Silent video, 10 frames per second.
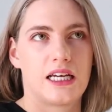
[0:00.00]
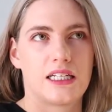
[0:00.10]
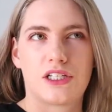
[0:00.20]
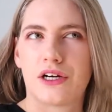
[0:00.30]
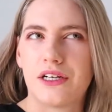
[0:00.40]

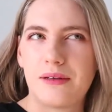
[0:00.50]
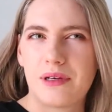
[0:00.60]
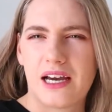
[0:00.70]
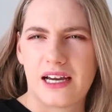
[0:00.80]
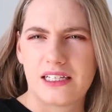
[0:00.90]
turning
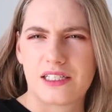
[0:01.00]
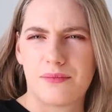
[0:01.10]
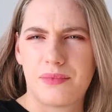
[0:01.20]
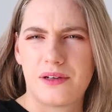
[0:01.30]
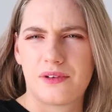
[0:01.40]
behind,
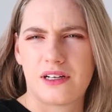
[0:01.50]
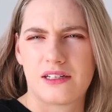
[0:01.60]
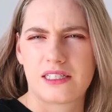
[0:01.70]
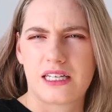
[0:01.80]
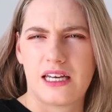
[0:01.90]
jumping
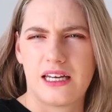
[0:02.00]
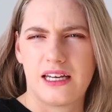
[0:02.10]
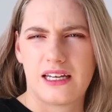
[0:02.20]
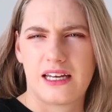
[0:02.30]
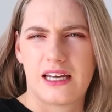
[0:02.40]
roundhouse
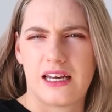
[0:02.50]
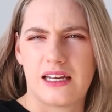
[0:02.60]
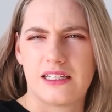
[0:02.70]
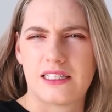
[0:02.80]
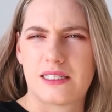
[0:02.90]
kick,
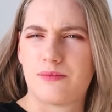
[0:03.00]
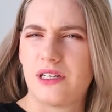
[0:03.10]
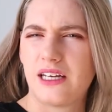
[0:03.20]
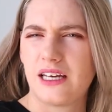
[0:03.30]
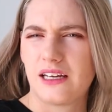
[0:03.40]
and
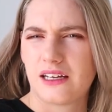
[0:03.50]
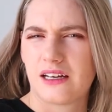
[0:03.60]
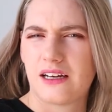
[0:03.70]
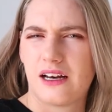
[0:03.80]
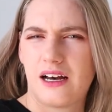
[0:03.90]
spinning kick
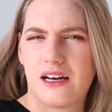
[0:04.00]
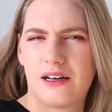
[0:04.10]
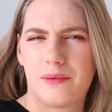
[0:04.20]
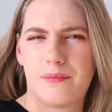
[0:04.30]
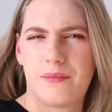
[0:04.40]

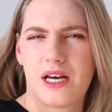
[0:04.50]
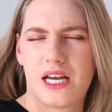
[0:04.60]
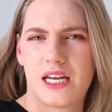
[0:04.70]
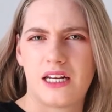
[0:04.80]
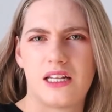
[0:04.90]

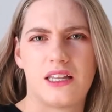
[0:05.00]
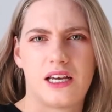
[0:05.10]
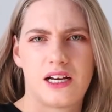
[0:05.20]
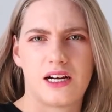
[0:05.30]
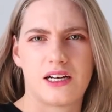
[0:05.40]
in
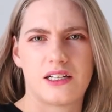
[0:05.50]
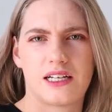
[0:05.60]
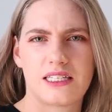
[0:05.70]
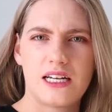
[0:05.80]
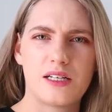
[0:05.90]
their
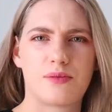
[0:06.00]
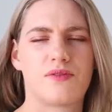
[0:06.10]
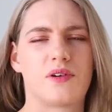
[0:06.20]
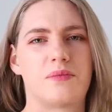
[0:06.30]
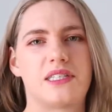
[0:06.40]
like stage
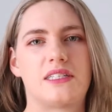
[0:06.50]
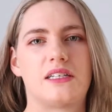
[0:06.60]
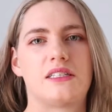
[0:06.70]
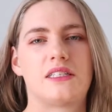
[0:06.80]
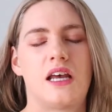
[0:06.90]

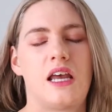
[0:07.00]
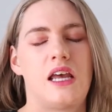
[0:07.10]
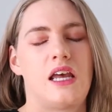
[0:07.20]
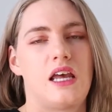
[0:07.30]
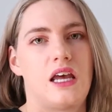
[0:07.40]
performances,
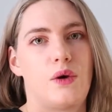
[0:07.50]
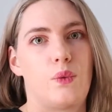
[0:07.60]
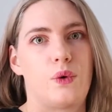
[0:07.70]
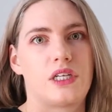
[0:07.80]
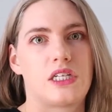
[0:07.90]

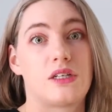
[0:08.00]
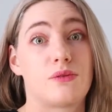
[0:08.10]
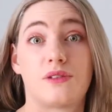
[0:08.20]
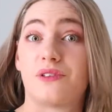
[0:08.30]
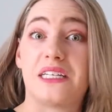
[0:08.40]
which
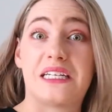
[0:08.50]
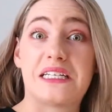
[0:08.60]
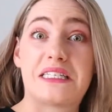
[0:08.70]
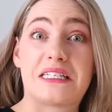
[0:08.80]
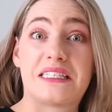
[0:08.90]
was really
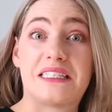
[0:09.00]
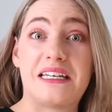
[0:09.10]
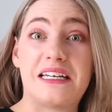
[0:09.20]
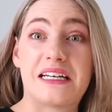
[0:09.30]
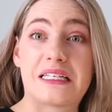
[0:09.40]
nice to
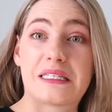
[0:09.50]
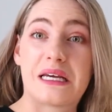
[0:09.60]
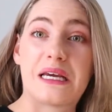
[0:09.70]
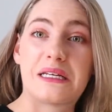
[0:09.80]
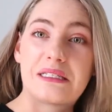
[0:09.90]
see as
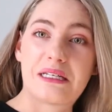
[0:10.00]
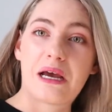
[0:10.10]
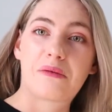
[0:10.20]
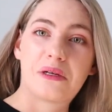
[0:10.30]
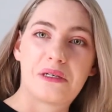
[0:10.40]
a
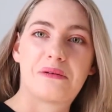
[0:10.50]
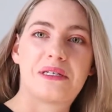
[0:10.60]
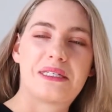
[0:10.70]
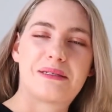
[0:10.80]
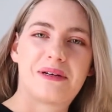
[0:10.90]

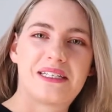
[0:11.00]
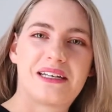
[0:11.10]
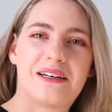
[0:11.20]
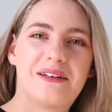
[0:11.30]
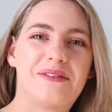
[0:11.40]
Taekwondoist
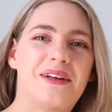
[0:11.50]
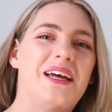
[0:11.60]
myself.